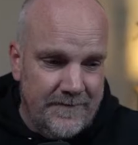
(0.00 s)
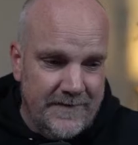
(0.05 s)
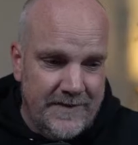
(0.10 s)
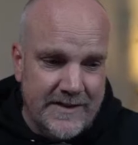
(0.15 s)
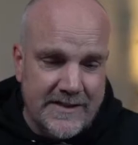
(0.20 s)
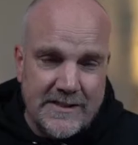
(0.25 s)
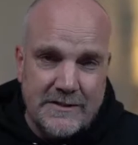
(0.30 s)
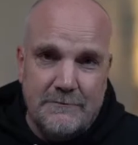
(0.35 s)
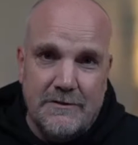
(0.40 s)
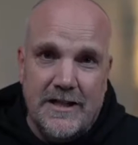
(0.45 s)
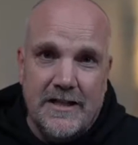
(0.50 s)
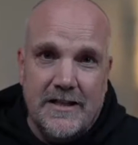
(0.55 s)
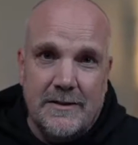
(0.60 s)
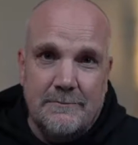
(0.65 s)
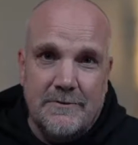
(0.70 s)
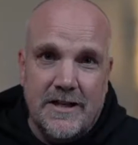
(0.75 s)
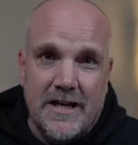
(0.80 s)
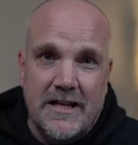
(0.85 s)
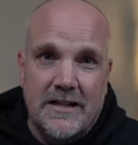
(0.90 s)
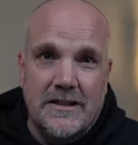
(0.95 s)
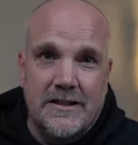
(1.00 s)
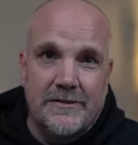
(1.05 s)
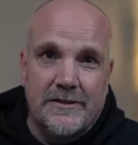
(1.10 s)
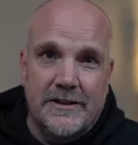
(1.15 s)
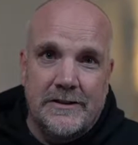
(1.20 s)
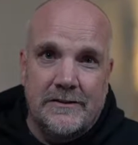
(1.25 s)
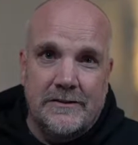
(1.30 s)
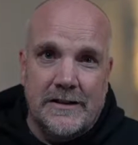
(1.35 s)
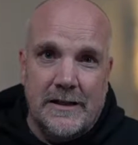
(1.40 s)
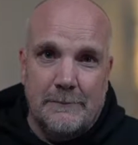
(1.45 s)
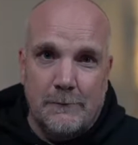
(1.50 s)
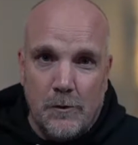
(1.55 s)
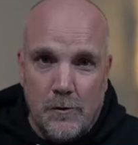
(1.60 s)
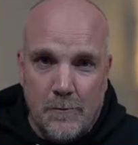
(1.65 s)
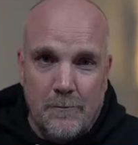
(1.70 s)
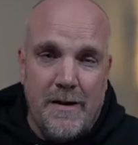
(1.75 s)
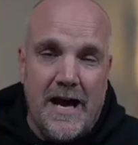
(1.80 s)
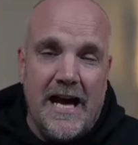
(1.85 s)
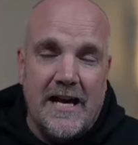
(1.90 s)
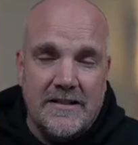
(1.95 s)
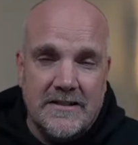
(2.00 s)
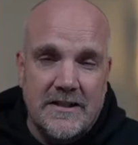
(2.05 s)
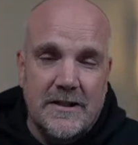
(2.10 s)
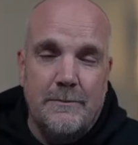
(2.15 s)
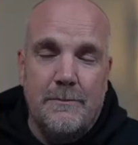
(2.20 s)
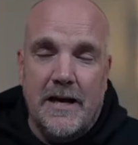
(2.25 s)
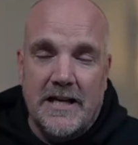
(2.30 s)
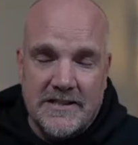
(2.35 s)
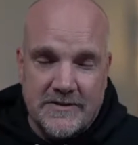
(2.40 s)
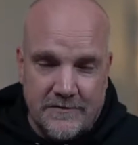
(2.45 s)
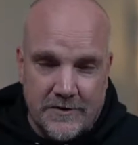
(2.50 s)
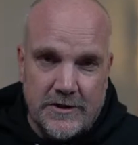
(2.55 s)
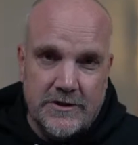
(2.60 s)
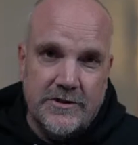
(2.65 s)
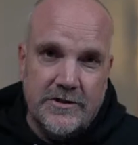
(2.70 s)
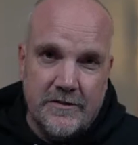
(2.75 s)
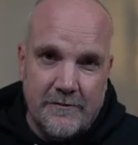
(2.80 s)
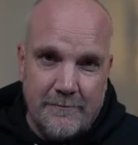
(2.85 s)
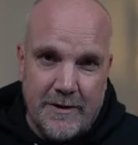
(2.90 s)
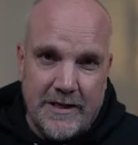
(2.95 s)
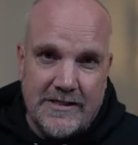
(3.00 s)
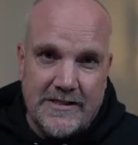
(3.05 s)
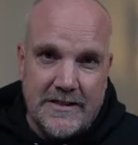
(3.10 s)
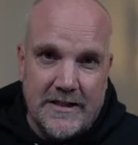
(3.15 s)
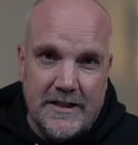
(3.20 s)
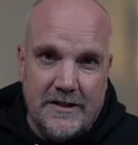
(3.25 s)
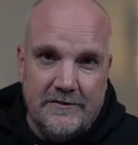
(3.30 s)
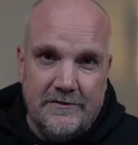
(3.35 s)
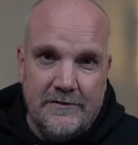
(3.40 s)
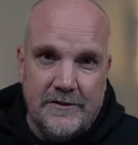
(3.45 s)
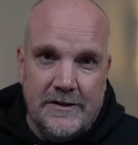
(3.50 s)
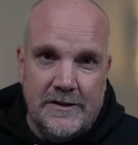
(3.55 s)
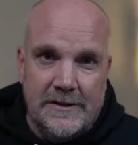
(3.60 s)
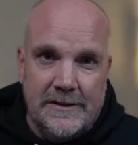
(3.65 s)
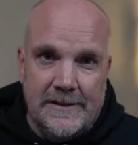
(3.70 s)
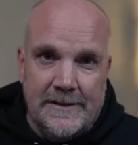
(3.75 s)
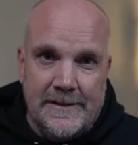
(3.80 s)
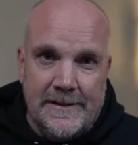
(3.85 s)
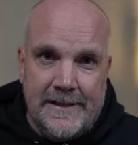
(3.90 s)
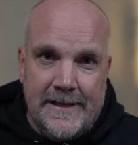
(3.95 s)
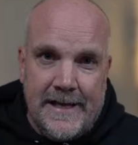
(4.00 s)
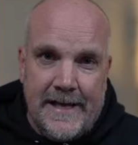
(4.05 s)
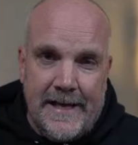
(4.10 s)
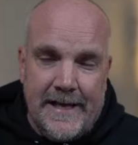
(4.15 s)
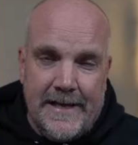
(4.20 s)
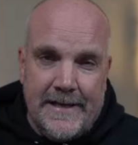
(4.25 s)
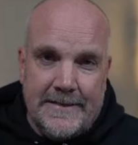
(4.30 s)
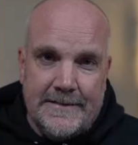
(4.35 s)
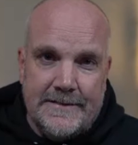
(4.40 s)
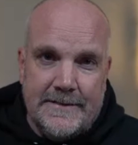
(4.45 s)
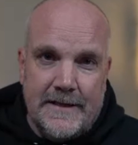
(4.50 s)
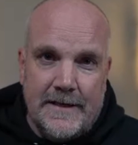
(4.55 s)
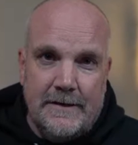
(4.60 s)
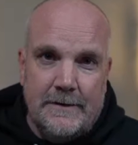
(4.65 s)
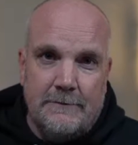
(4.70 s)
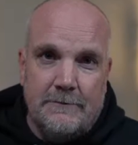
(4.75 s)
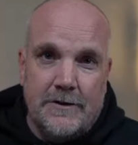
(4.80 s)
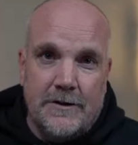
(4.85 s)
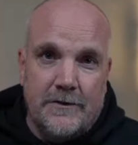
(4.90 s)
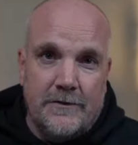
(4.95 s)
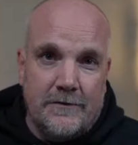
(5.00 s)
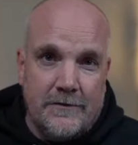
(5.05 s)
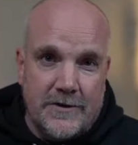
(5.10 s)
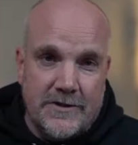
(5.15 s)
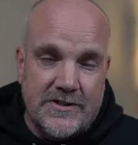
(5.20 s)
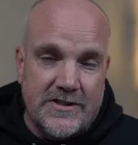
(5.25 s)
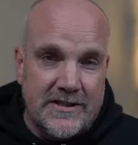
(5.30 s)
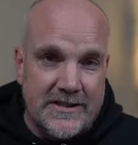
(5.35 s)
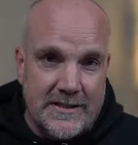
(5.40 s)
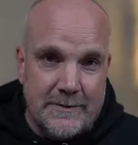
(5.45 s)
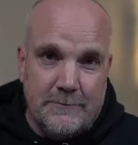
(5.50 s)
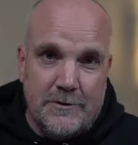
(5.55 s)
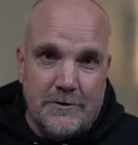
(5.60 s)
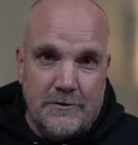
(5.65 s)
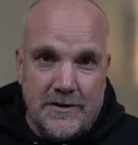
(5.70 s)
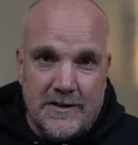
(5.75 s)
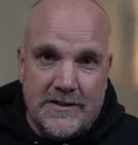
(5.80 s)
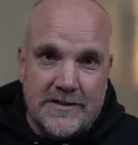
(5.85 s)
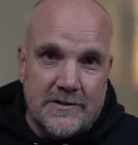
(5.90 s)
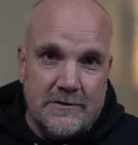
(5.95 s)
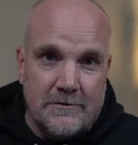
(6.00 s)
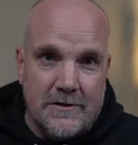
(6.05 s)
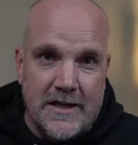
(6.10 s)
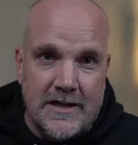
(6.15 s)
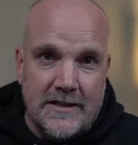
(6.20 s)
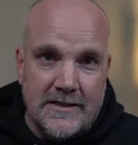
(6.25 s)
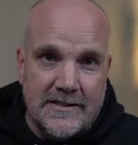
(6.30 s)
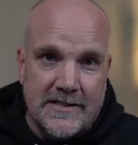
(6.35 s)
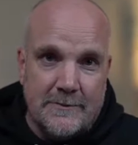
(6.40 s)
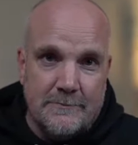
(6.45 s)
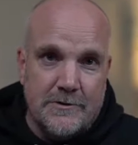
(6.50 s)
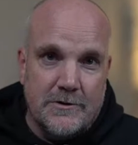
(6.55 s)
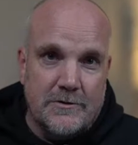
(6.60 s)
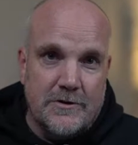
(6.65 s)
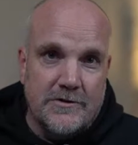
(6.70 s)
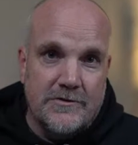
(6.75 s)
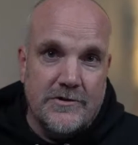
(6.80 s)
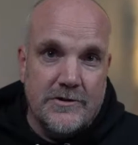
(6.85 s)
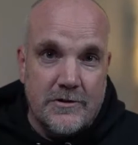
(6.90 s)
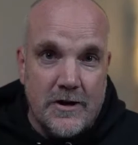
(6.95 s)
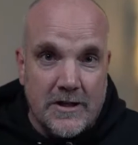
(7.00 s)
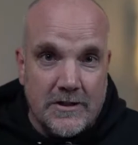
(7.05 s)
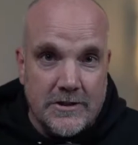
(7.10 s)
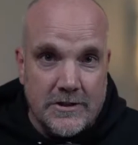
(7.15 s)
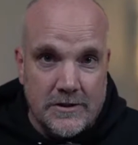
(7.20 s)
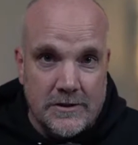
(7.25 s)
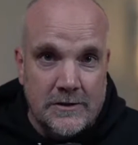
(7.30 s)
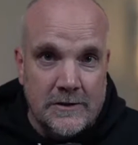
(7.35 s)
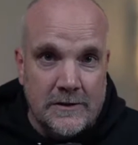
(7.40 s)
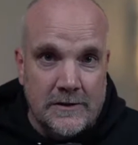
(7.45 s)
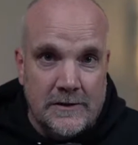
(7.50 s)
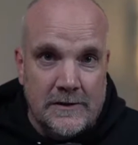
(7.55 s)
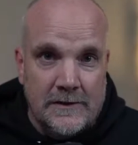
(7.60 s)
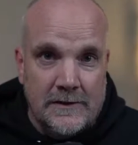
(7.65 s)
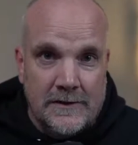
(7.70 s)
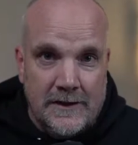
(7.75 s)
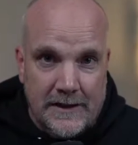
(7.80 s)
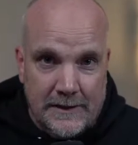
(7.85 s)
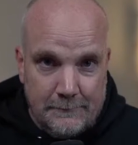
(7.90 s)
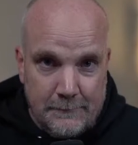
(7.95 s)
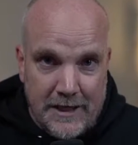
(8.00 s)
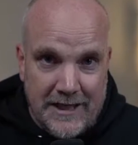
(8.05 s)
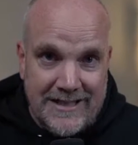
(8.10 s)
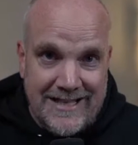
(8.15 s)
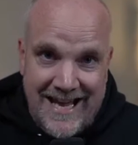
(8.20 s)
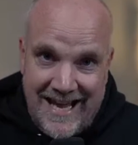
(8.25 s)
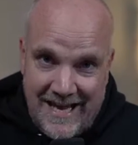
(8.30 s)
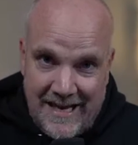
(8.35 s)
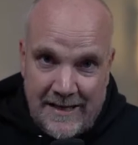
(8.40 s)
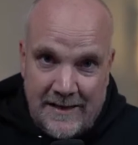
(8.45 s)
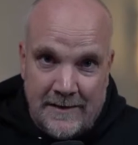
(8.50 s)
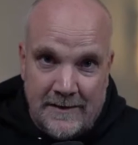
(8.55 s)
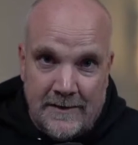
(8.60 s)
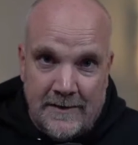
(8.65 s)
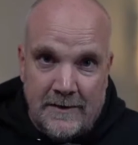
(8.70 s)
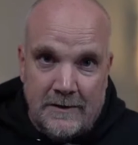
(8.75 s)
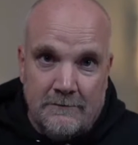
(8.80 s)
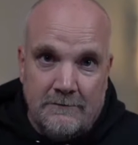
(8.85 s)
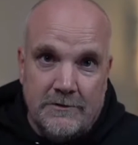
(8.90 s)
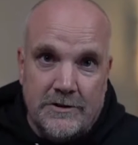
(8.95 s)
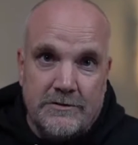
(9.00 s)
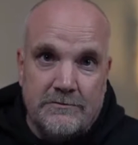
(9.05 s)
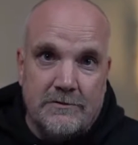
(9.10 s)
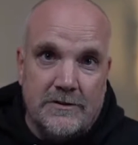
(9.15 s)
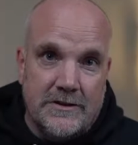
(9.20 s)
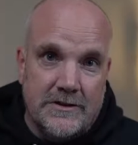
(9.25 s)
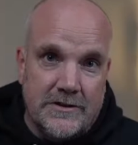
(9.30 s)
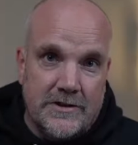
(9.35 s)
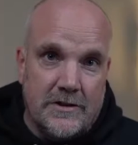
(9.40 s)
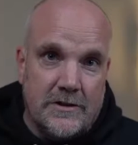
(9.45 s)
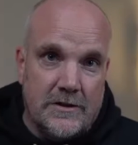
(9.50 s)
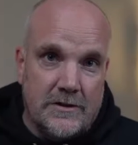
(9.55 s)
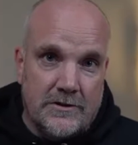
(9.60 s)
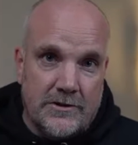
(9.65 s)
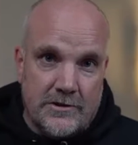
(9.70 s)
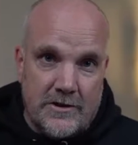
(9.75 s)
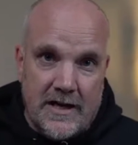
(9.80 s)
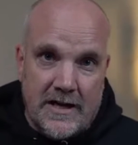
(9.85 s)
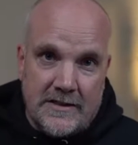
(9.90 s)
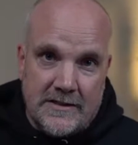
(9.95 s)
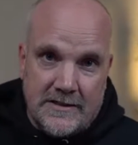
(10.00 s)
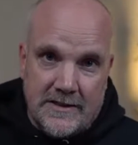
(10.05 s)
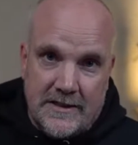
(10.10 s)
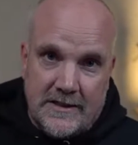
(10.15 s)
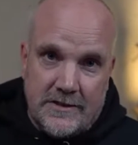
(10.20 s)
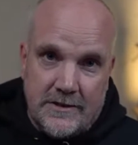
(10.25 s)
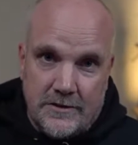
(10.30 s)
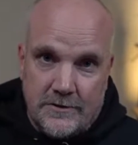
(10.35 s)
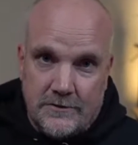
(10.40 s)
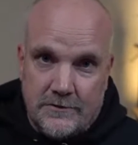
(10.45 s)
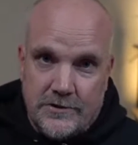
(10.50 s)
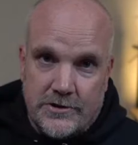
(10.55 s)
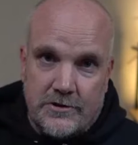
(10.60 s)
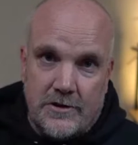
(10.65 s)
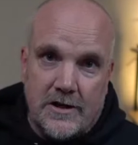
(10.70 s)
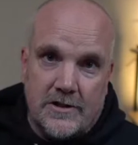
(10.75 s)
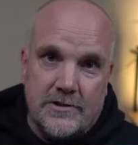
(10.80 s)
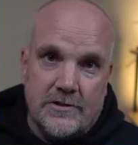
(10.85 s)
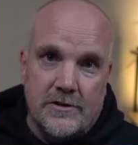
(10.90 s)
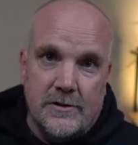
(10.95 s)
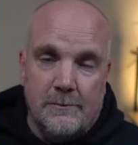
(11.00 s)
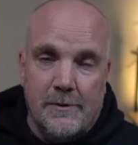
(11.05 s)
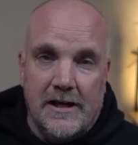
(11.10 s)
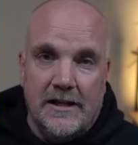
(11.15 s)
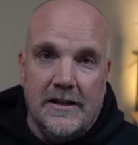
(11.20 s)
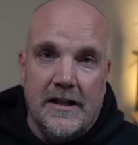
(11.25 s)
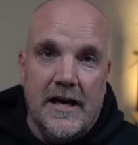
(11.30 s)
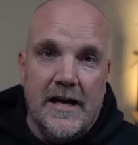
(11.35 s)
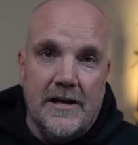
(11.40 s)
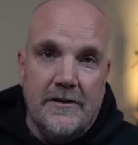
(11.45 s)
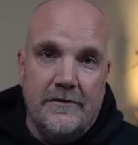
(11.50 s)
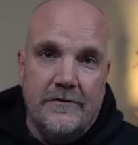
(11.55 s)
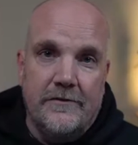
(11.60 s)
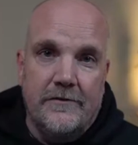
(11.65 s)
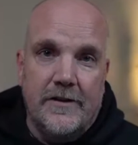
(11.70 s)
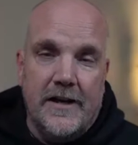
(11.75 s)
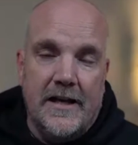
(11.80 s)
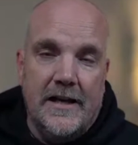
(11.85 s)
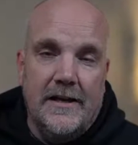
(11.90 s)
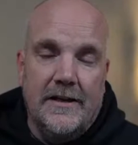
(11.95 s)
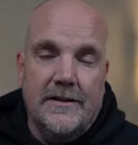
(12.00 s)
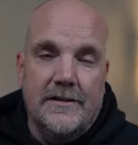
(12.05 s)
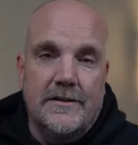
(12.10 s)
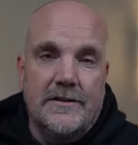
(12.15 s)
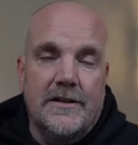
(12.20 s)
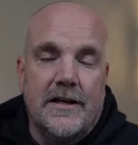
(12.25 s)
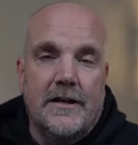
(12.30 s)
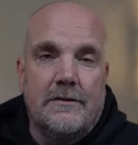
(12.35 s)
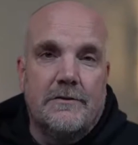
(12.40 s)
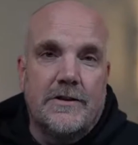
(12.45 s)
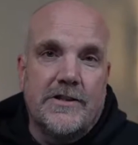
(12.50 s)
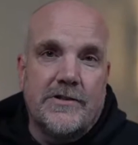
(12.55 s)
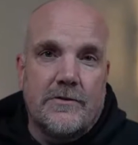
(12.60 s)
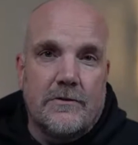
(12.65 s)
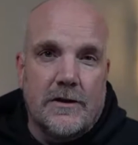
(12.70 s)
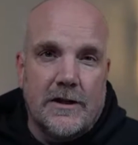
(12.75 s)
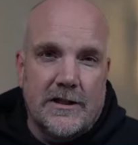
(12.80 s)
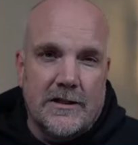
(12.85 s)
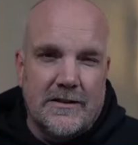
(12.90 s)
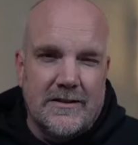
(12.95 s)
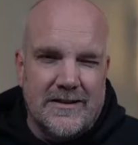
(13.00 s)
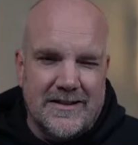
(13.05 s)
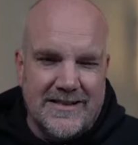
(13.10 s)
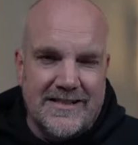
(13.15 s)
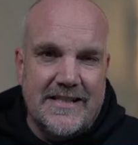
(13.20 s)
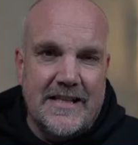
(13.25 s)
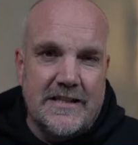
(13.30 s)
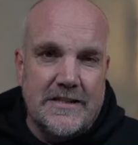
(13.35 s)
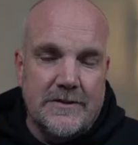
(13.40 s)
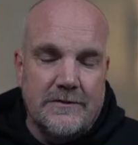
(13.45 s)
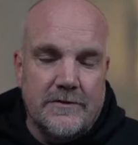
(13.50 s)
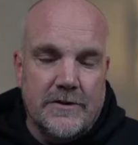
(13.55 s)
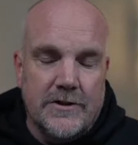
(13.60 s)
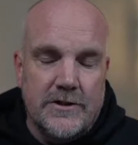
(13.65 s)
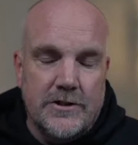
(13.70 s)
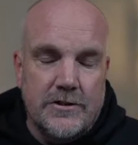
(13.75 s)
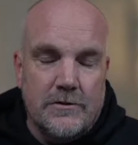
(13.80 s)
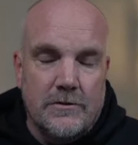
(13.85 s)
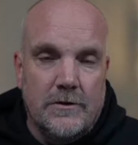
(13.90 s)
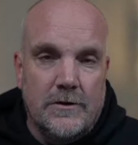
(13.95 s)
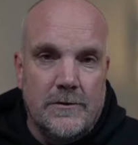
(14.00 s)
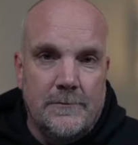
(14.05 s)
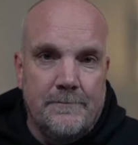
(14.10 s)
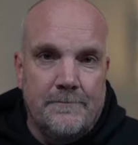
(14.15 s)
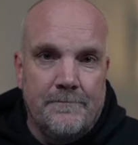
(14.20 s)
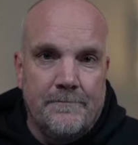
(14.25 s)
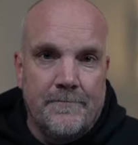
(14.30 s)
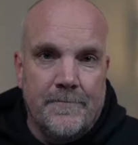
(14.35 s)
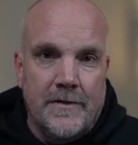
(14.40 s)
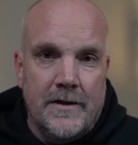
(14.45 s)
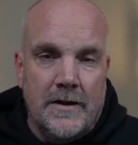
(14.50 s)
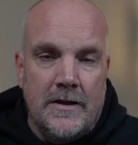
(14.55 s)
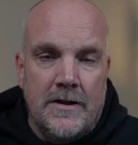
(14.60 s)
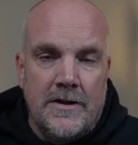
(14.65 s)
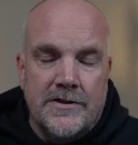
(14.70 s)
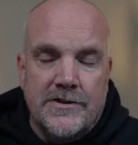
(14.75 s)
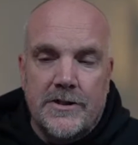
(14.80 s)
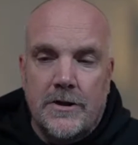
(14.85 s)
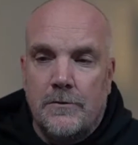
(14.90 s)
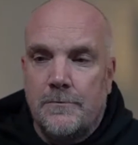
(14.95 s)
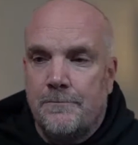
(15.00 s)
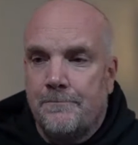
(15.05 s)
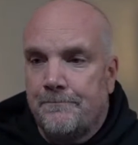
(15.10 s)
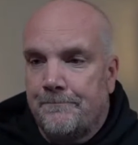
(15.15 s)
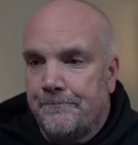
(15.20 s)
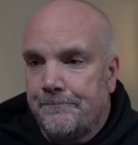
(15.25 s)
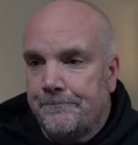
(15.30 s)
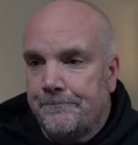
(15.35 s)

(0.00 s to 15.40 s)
this week, I'm tired of it. I'm going back to the best version of myself. And one of the first things I'm doing is creating some sort of structure in my day, which will in turn translate to structure in my life and restoring a sense of control. So